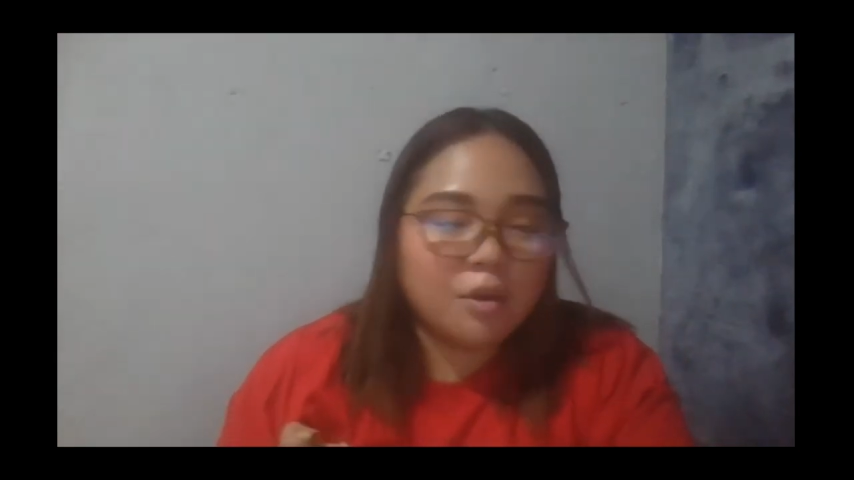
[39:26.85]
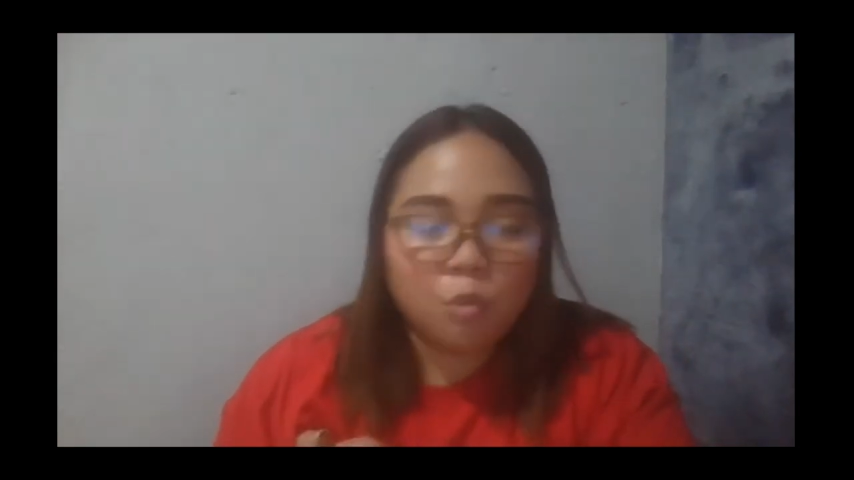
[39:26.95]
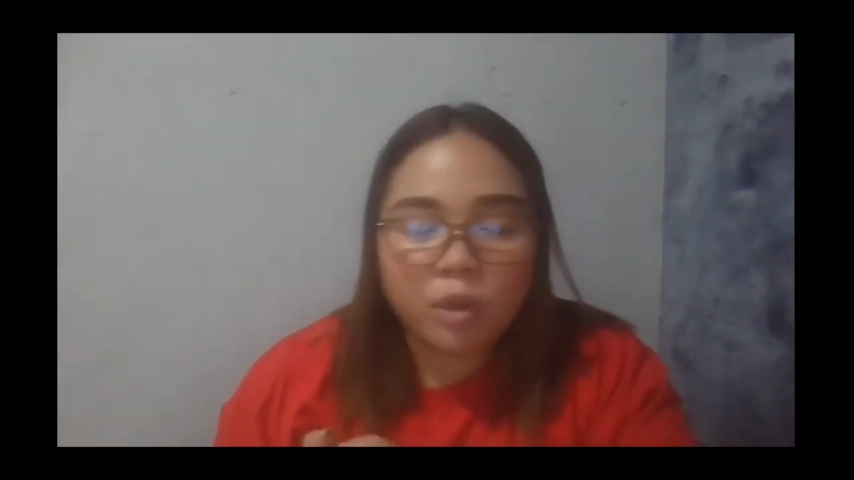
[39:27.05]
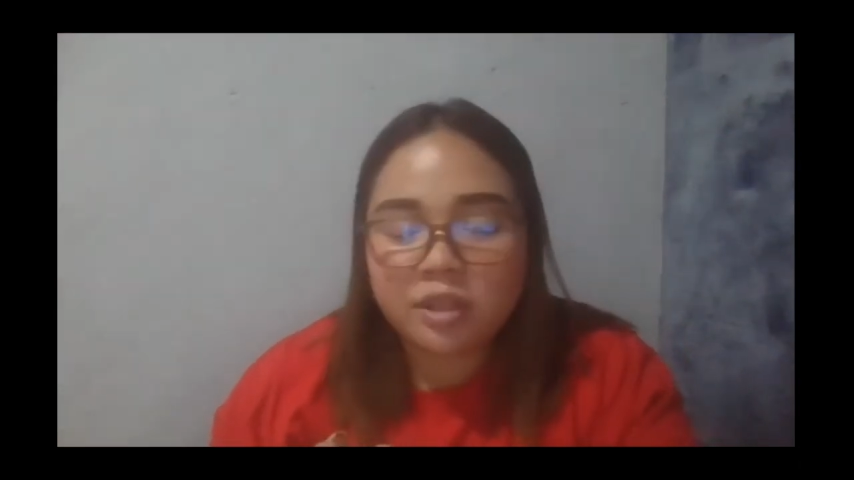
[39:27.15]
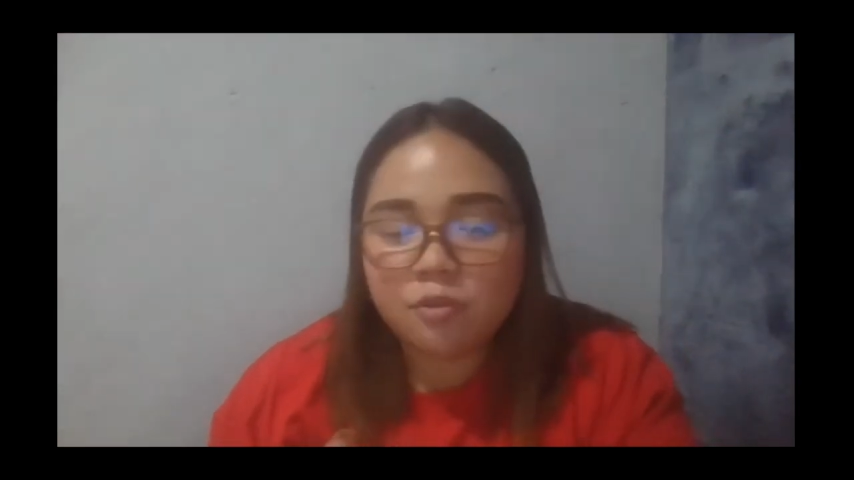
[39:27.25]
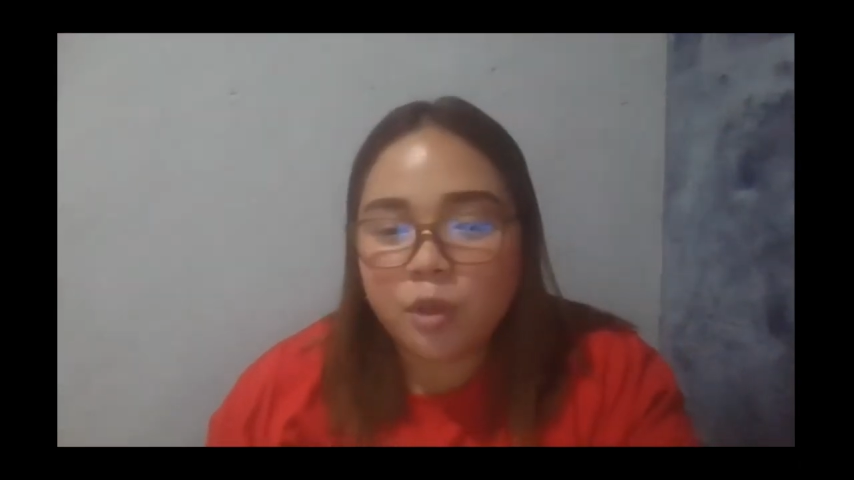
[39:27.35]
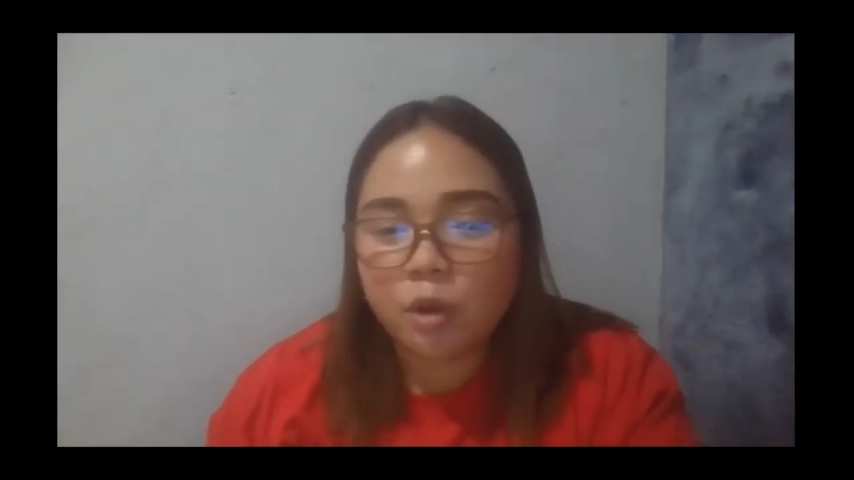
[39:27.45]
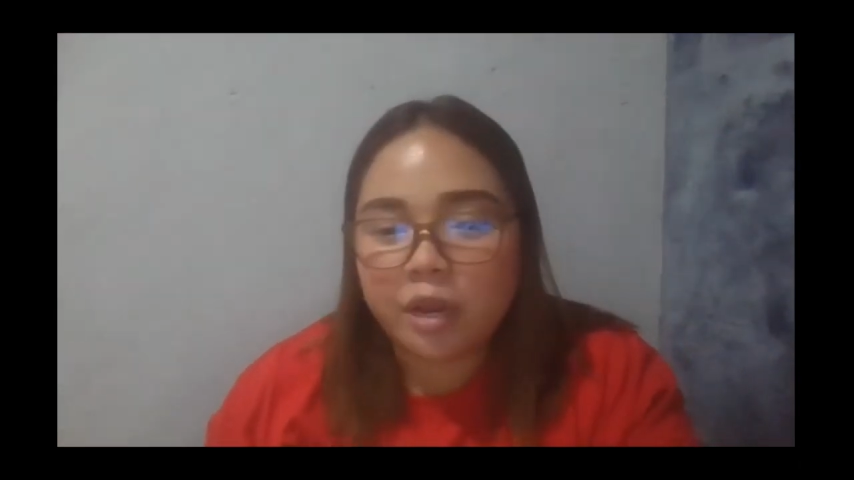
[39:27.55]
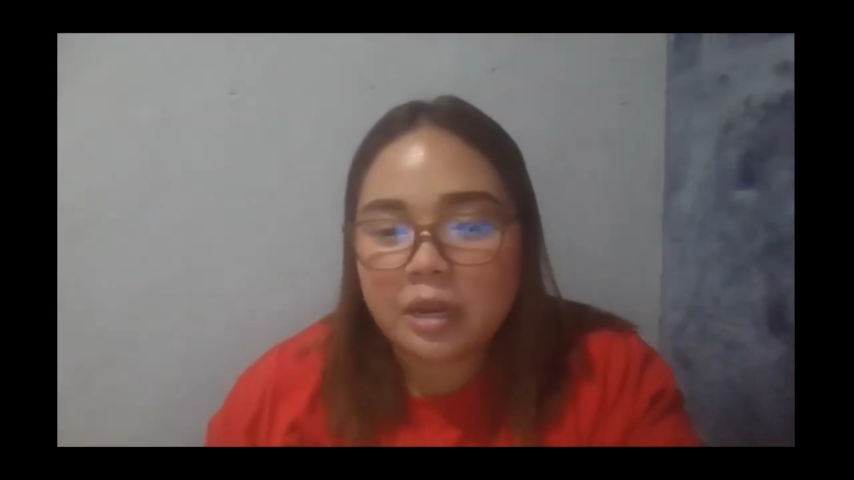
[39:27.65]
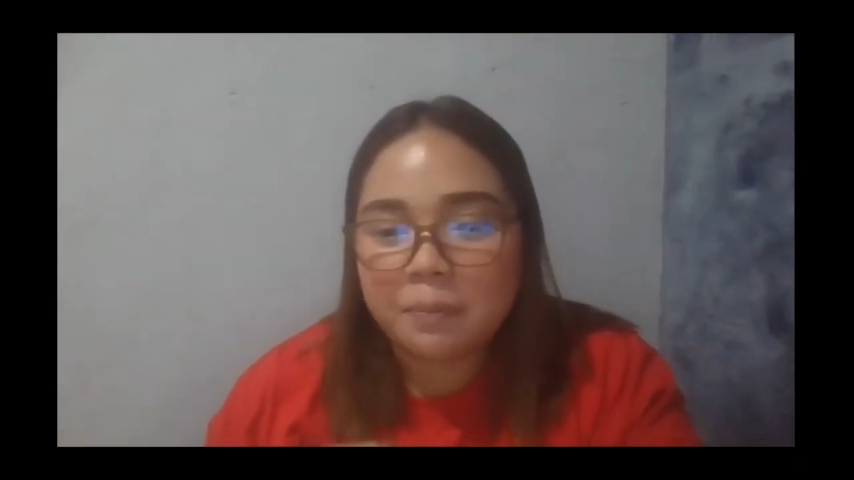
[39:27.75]
what if we
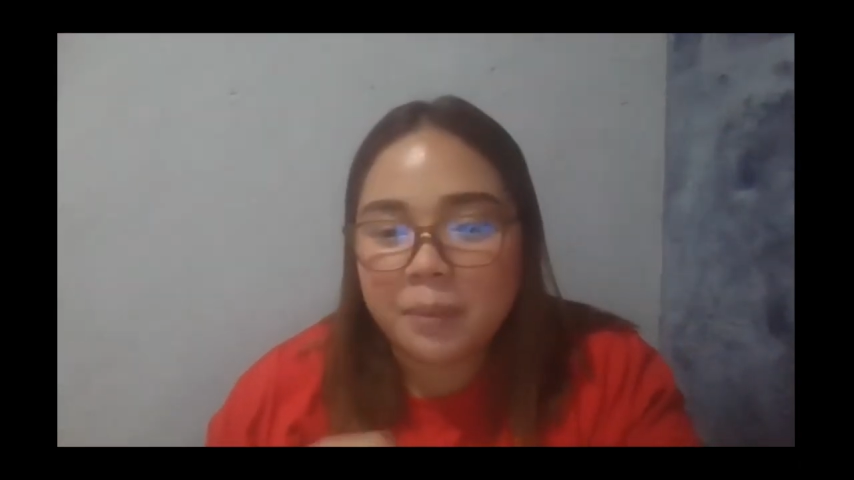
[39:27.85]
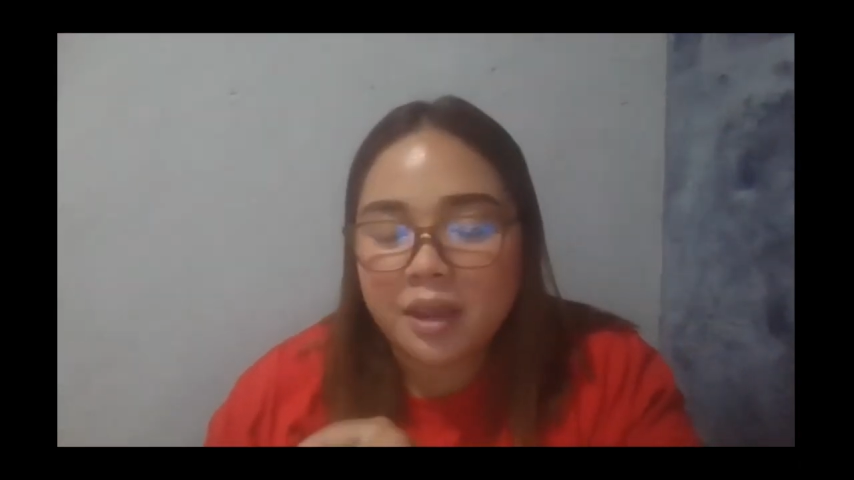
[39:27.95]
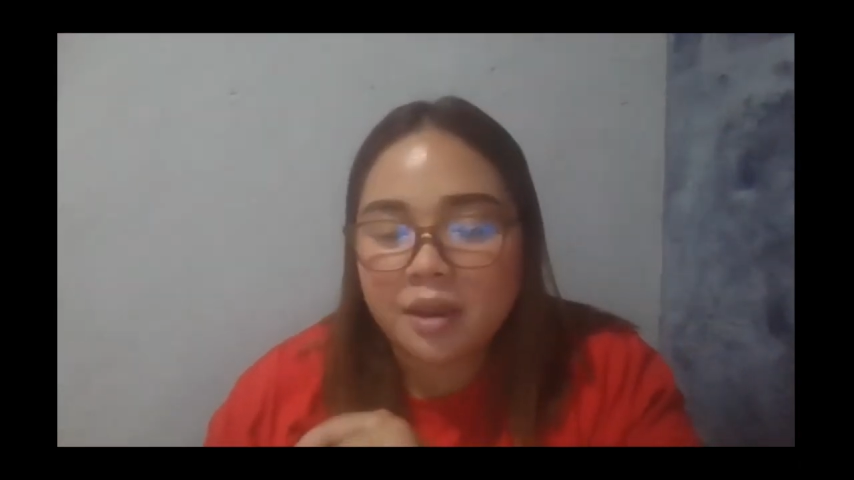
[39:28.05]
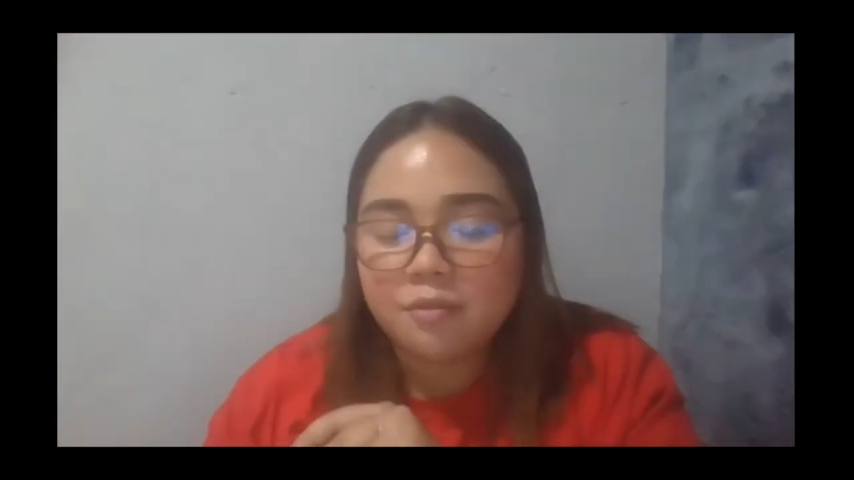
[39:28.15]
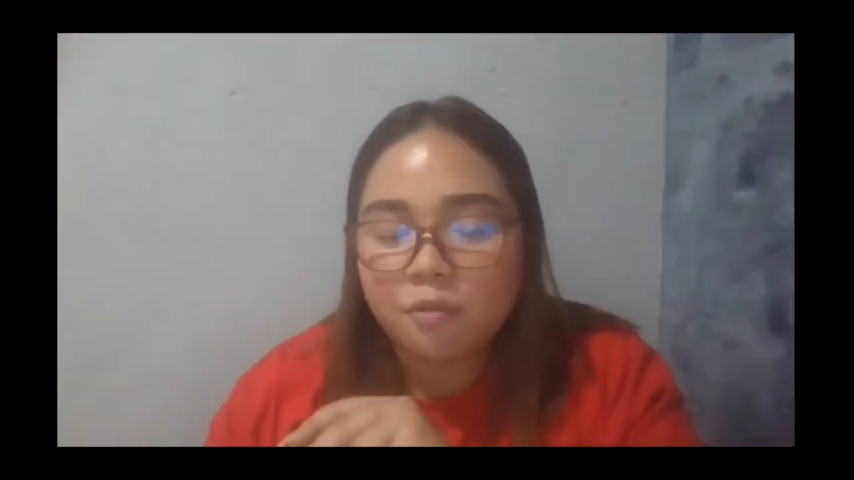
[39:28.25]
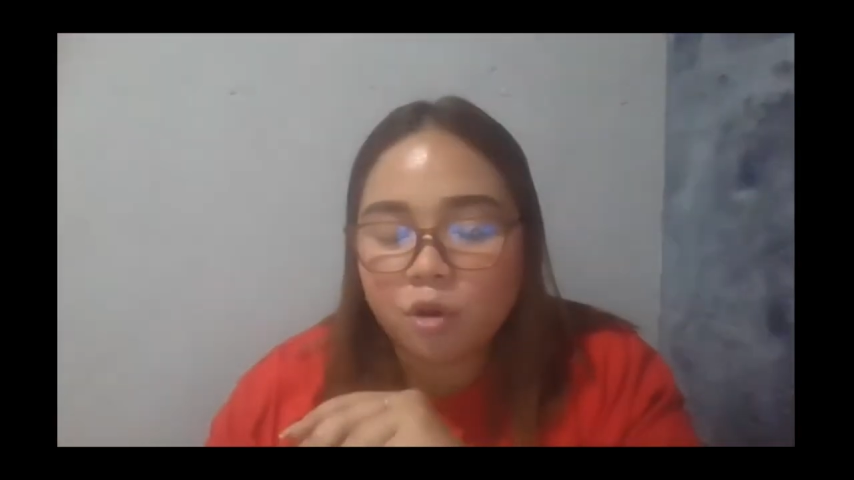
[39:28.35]
already paid